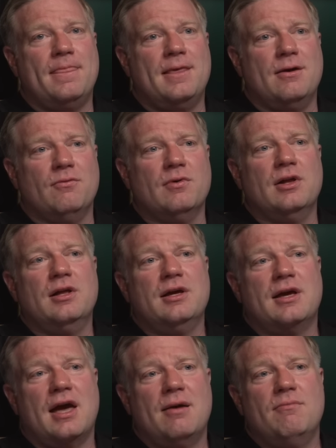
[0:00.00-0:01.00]
it really
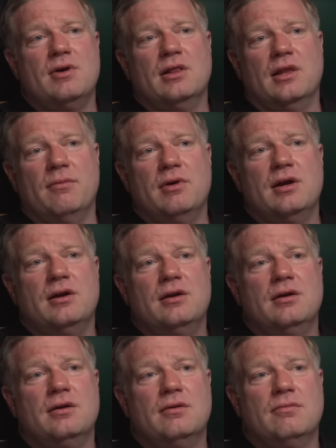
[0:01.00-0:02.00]
can be limited
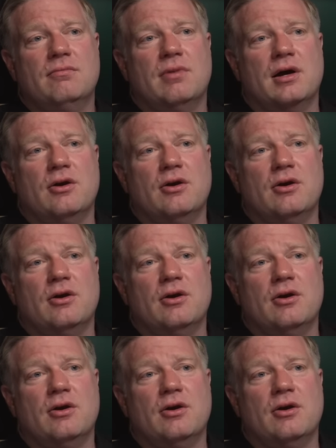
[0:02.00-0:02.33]
by